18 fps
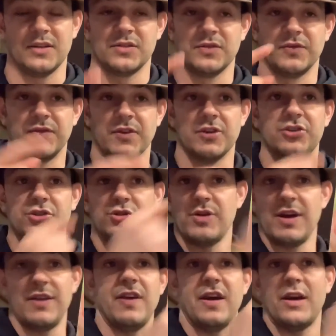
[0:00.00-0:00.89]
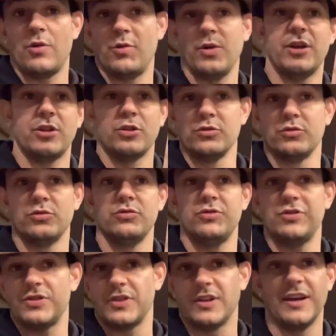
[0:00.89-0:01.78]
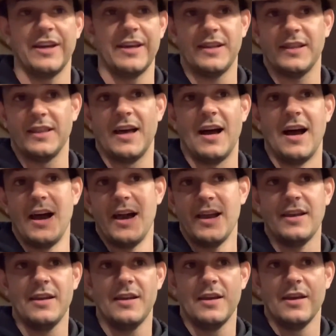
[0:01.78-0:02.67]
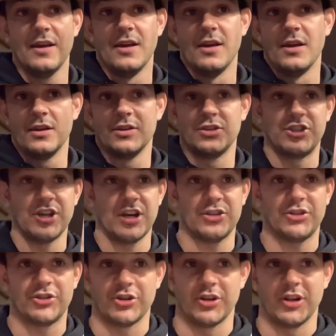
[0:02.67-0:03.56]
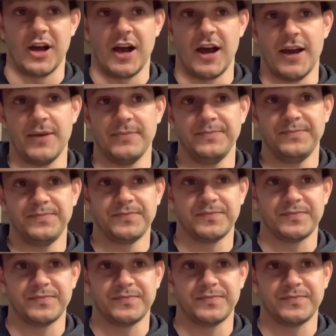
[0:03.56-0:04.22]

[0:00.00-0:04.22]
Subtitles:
So first you had that quick, loose, light line, gesture line.